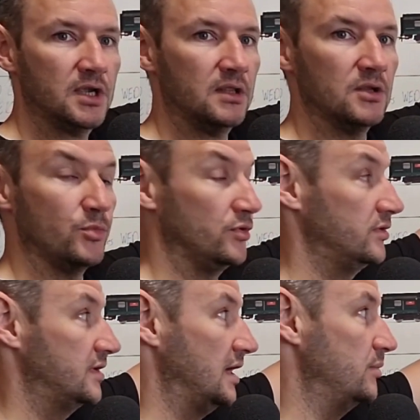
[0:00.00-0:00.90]
both
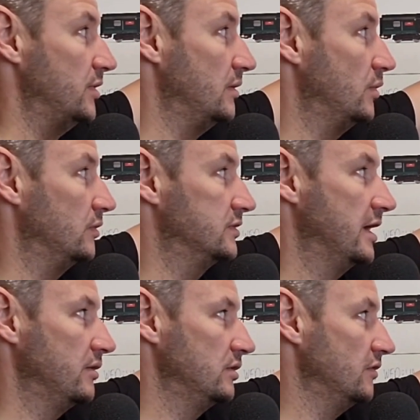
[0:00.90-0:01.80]
intact, but it will tell
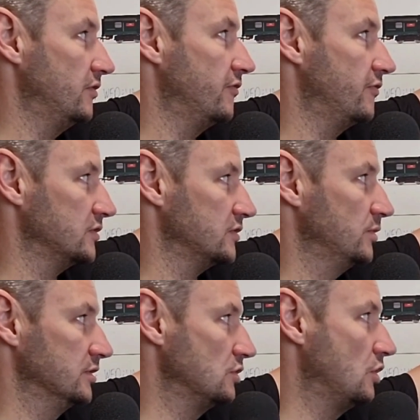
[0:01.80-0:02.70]
you if the first one has
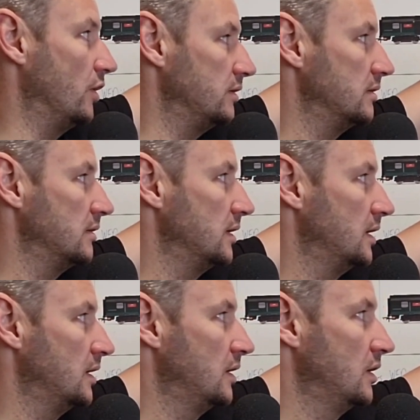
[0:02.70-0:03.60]
gone,
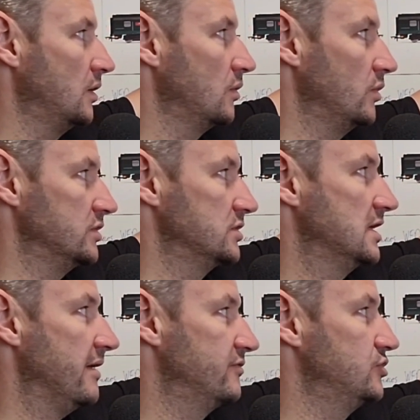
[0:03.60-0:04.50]
which
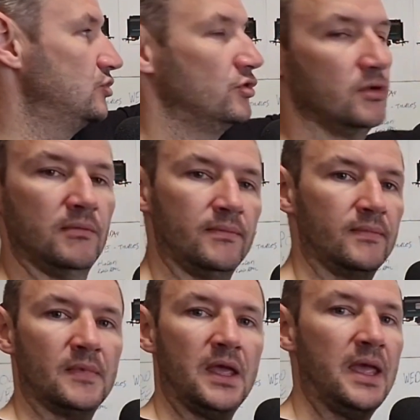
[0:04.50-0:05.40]
gives you
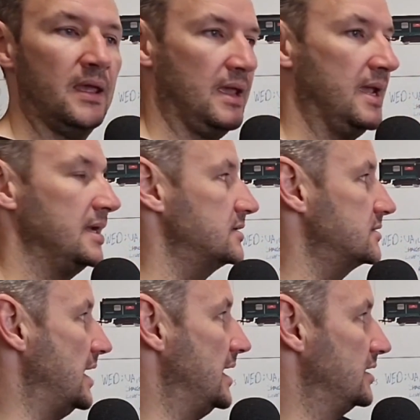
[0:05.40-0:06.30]

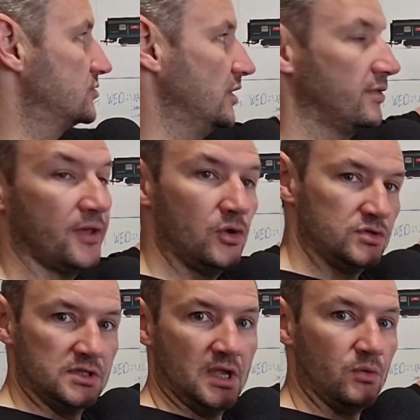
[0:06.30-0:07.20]
extra 1,000
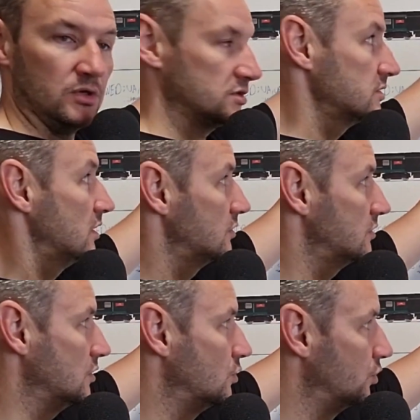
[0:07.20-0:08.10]
hours to
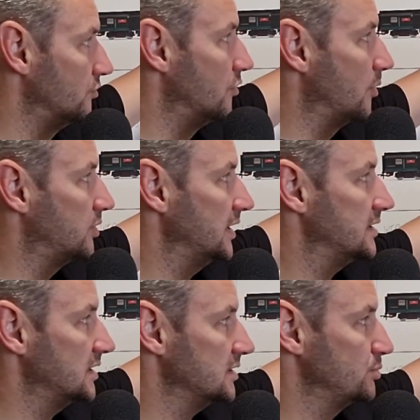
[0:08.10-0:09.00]
go and replace
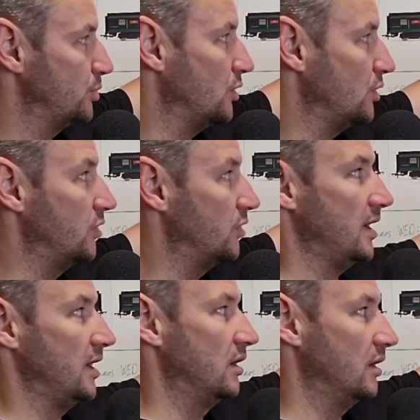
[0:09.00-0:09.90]
this bulb with
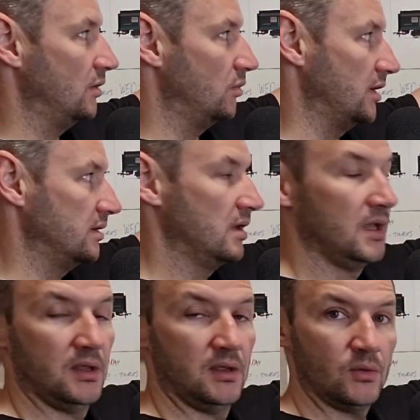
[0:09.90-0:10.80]
another one
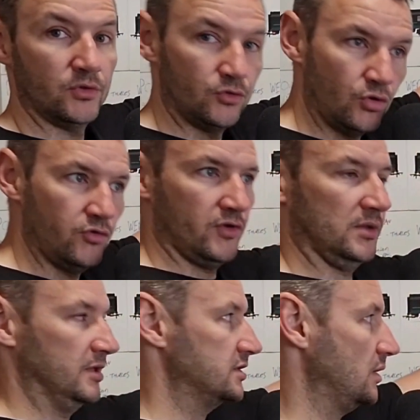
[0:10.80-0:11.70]
with two filaments
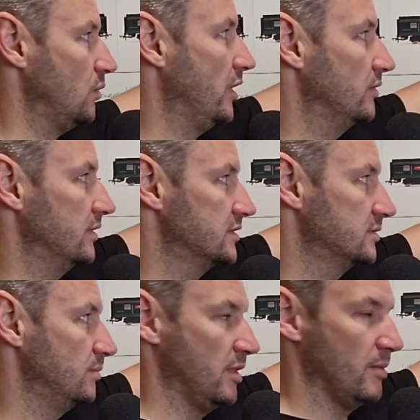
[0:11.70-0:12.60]
in it while
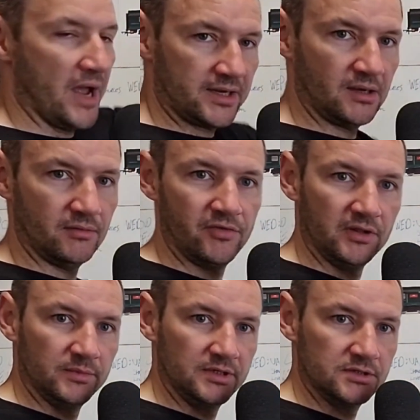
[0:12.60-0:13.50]
the backup filament
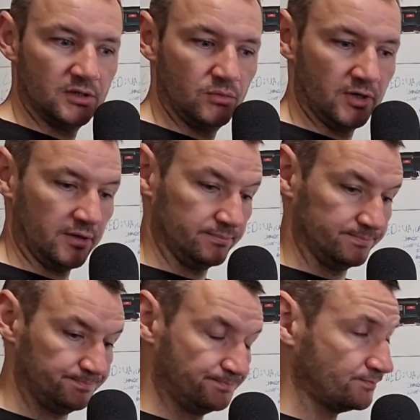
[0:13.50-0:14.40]
is still working.
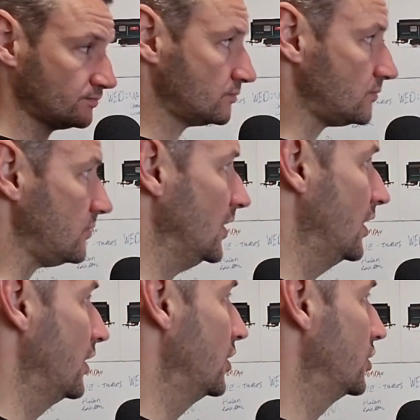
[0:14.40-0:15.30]

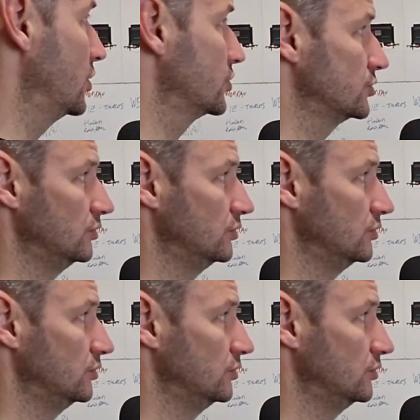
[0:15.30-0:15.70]
So